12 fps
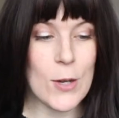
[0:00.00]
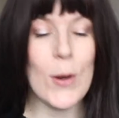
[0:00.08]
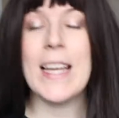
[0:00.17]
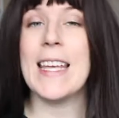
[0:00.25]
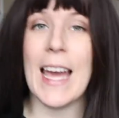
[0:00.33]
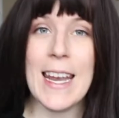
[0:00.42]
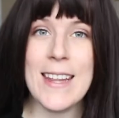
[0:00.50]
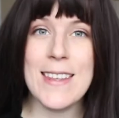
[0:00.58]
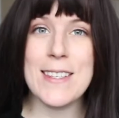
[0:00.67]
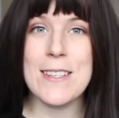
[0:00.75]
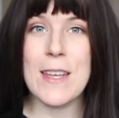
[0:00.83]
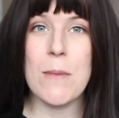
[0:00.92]
So again,
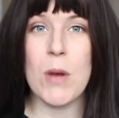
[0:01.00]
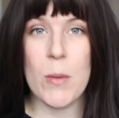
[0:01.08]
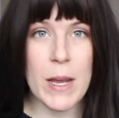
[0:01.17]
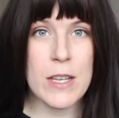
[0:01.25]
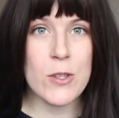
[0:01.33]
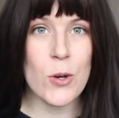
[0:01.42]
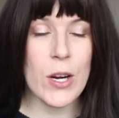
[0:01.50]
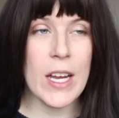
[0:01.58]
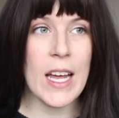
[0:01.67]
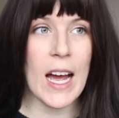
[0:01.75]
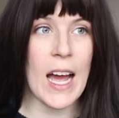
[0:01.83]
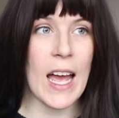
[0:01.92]
this is a mermaid
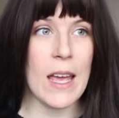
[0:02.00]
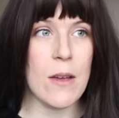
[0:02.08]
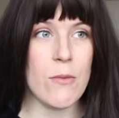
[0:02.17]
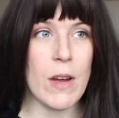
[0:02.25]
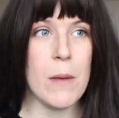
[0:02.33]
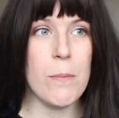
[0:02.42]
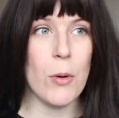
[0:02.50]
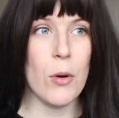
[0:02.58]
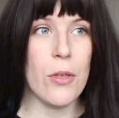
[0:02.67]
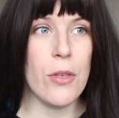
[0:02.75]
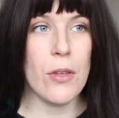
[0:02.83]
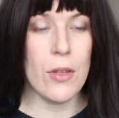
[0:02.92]
story. I read
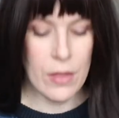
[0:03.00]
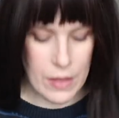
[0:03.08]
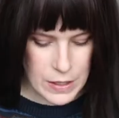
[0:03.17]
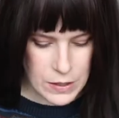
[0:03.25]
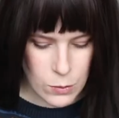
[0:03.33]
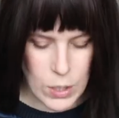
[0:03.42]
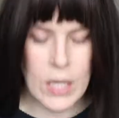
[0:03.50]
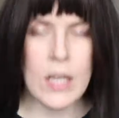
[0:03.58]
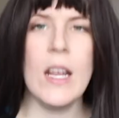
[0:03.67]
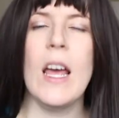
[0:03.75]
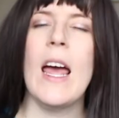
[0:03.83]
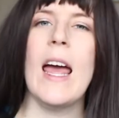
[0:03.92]
both this
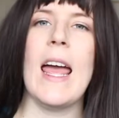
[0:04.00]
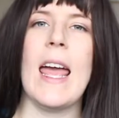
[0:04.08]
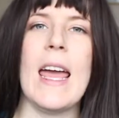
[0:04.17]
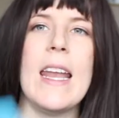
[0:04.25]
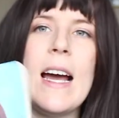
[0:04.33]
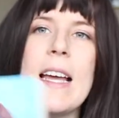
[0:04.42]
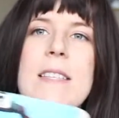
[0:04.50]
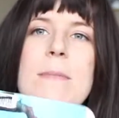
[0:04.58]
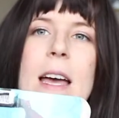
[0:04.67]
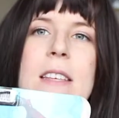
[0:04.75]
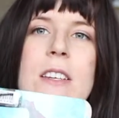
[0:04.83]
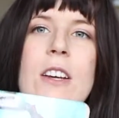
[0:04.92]
one and Ice
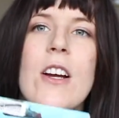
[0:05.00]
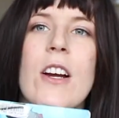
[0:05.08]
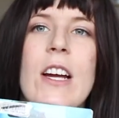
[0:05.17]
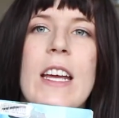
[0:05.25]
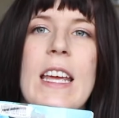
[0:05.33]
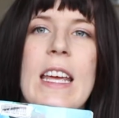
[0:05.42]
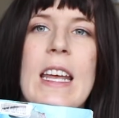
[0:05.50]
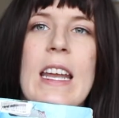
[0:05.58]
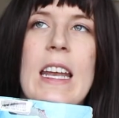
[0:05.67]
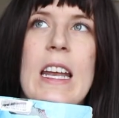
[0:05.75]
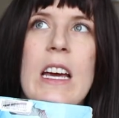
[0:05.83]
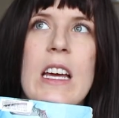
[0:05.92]
Massacre
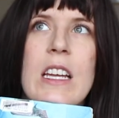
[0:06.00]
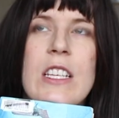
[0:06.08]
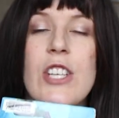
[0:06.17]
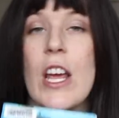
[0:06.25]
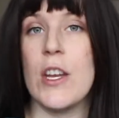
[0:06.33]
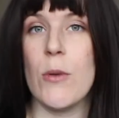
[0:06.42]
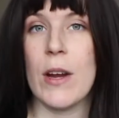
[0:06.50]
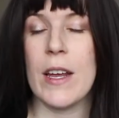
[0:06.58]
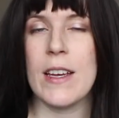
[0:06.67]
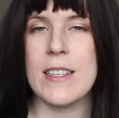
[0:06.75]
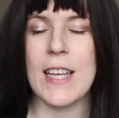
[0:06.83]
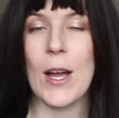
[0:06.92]
in
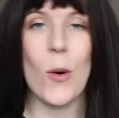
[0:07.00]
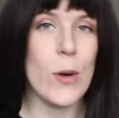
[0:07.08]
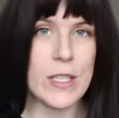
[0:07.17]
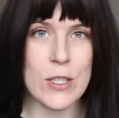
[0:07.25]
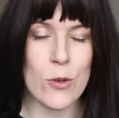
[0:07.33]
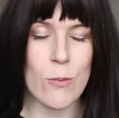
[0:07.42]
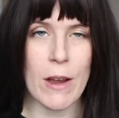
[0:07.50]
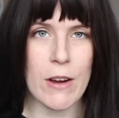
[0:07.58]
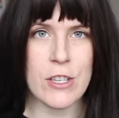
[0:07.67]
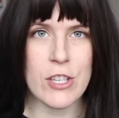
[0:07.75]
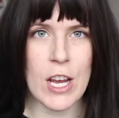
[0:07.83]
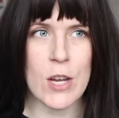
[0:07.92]
January because I always do
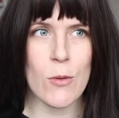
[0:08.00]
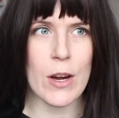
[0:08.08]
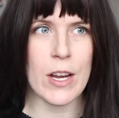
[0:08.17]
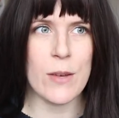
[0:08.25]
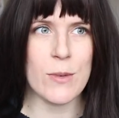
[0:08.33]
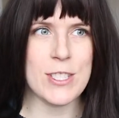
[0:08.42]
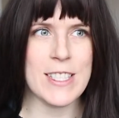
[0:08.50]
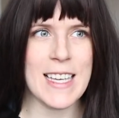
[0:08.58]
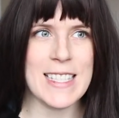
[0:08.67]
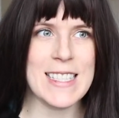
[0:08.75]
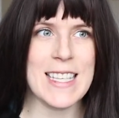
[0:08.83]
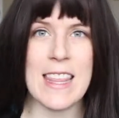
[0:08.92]
Merry January, which is
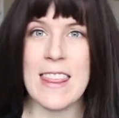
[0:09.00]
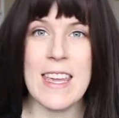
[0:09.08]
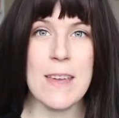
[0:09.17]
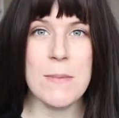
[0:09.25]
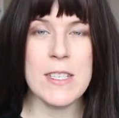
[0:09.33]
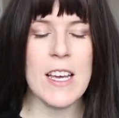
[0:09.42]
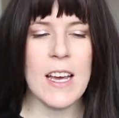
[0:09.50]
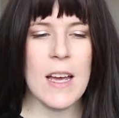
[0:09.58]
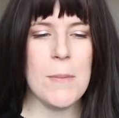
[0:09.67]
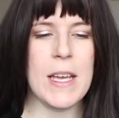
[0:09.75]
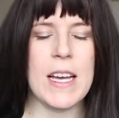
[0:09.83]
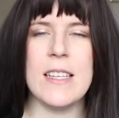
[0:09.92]
like sea themed
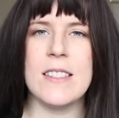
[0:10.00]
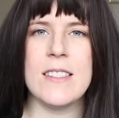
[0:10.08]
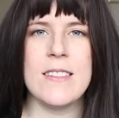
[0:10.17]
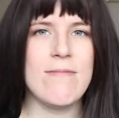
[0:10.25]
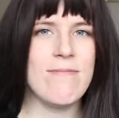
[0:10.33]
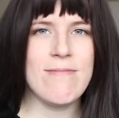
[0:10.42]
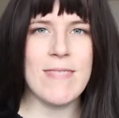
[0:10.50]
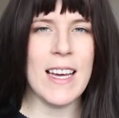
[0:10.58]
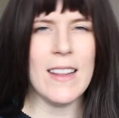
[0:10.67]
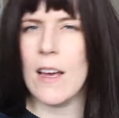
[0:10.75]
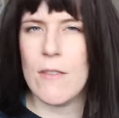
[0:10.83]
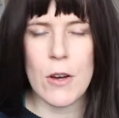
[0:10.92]
because
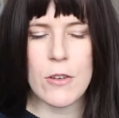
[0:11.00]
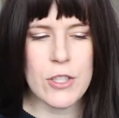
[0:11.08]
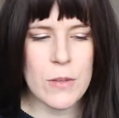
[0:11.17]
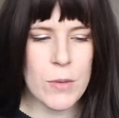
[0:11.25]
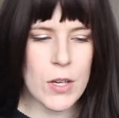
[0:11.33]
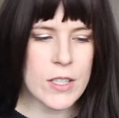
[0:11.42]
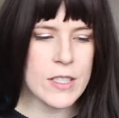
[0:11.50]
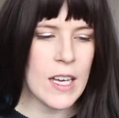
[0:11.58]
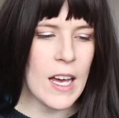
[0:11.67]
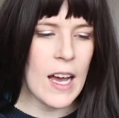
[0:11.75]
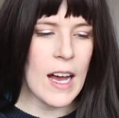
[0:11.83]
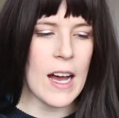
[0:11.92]
I love ocean books,
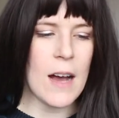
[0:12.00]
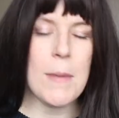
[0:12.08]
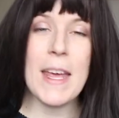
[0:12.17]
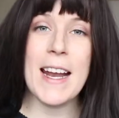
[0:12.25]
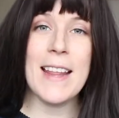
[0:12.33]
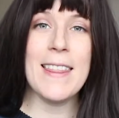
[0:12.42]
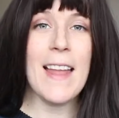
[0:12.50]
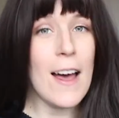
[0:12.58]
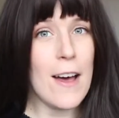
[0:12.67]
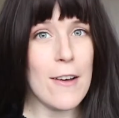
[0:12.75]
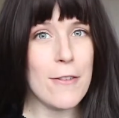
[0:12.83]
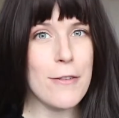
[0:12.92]
and I
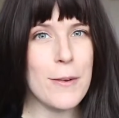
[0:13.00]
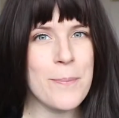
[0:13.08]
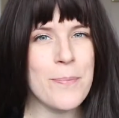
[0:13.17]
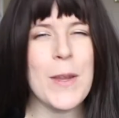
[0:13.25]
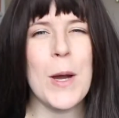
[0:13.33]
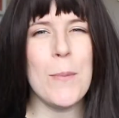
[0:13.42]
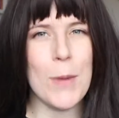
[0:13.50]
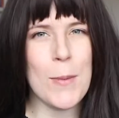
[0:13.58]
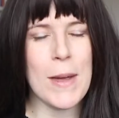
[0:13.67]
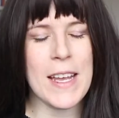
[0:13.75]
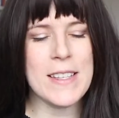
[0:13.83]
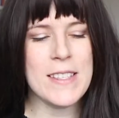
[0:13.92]
love
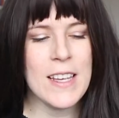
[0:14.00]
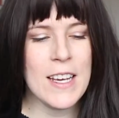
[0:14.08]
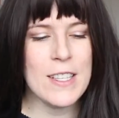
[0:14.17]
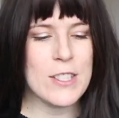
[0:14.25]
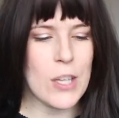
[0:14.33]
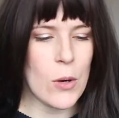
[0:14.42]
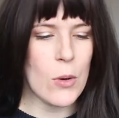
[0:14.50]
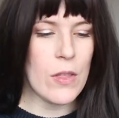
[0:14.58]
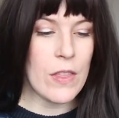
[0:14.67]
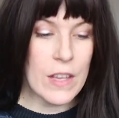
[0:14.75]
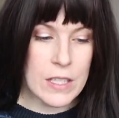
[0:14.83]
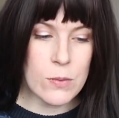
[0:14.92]
mermaids. So
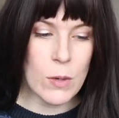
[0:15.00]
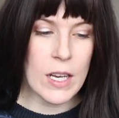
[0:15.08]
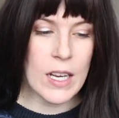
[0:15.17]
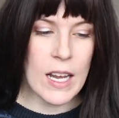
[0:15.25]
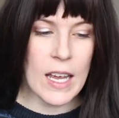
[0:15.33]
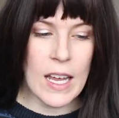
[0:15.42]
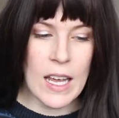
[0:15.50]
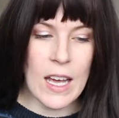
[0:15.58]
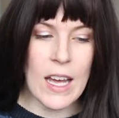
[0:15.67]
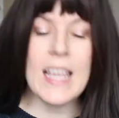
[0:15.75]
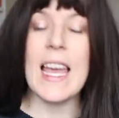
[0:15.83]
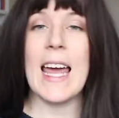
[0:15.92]
this one
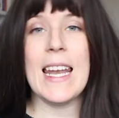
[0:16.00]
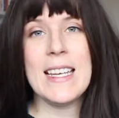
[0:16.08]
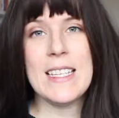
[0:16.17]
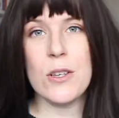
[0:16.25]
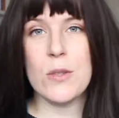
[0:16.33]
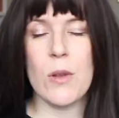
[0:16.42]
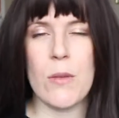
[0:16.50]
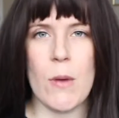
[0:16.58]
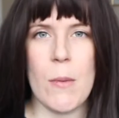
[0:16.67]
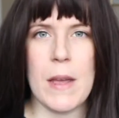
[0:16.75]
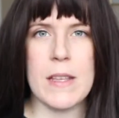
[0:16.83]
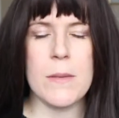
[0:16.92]
again deals with
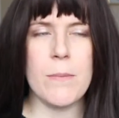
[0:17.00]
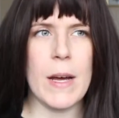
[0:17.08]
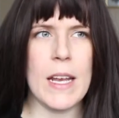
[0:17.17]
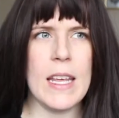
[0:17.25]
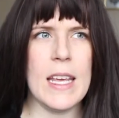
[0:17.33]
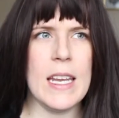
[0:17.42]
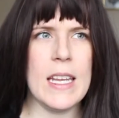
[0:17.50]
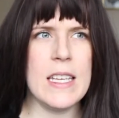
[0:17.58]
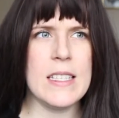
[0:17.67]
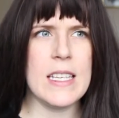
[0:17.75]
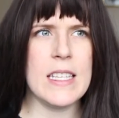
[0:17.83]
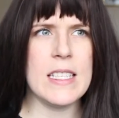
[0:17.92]
mermaids, but it
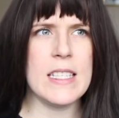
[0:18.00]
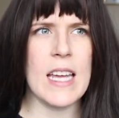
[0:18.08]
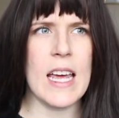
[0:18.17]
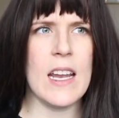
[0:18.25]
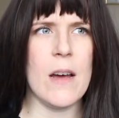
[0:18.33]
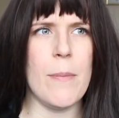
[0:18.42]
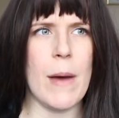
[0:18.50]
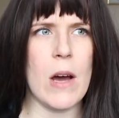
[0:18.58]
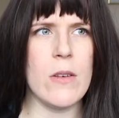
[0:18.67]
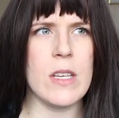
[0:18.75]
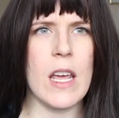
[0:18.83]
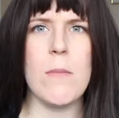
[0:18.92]
is instead
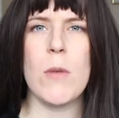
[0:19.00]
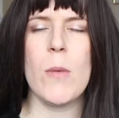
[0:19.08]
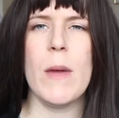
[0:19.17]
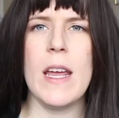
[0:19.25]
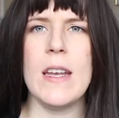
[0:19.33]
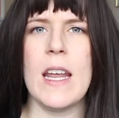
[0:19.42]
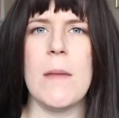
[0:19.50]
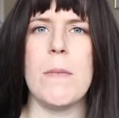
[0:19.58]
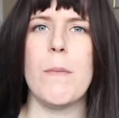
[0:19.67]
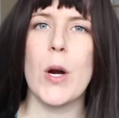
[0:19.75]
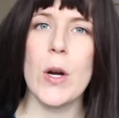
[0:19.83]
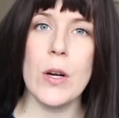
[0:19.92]
about a mermaid
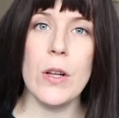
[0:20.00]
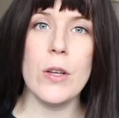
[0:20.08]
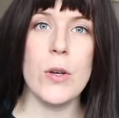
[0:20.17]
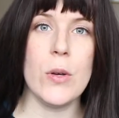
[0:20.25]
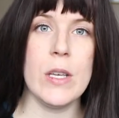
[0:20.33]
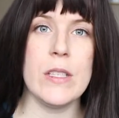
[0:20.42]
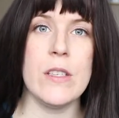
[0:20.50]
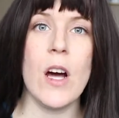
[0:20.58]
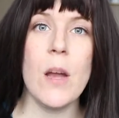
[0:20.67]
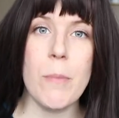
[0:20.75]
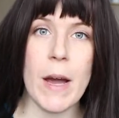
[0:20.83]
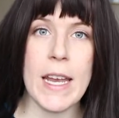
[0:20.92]
named Pearl who is
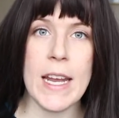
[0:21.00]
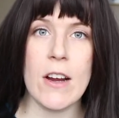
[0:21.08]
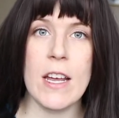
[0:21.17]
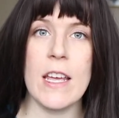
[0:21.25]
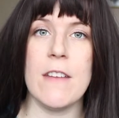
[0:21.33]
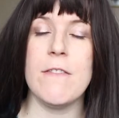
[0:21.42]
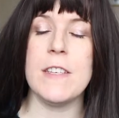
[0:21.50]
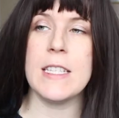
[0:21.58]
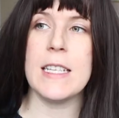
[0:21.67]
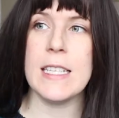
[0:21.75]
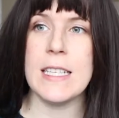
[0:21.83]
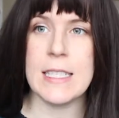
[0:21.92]
non-binary and
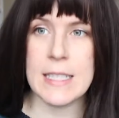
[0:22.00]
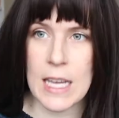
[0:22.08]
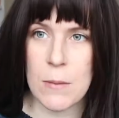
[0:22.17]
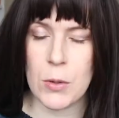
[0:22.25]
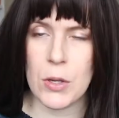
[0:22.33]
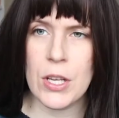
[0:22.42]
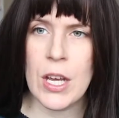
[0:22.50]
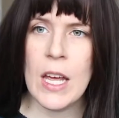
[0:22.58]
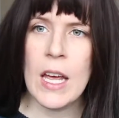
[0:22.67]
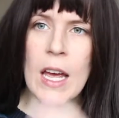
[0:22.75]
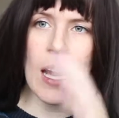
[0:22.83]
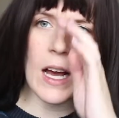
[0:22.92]
physically disabled,
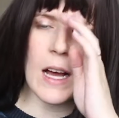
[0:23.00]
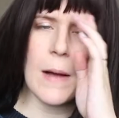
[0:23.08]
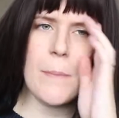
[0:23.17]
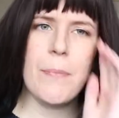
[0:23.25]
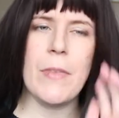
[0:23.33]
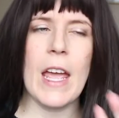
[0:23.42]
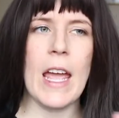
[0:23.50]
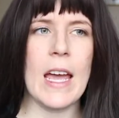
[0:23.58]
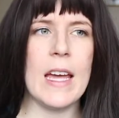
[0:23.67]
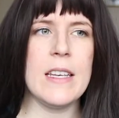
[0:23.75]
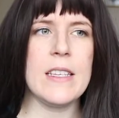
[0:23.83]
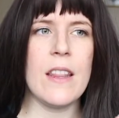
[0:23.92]

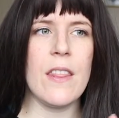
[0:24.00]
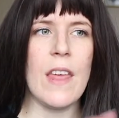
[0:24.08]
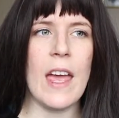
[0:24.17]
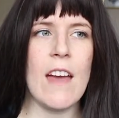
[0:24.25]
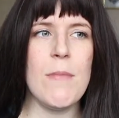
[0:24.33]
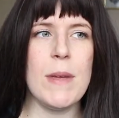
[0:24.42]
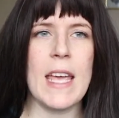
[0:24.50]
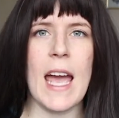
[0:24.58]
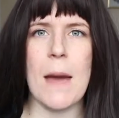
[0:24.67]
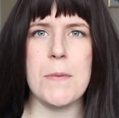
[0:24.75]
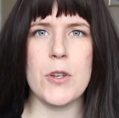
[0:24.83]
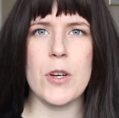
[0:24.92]
and they have been
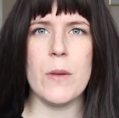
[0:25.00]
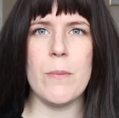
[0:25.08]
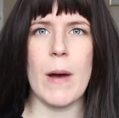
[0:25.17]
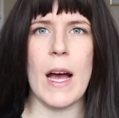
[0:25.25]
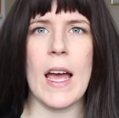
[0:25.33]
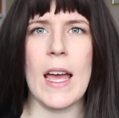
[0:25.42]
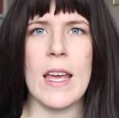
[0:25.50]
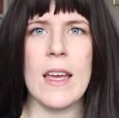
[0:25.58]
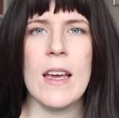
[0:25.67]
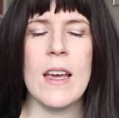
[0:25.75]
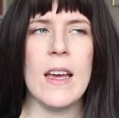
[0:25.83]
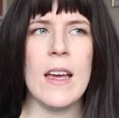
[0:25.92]
captured by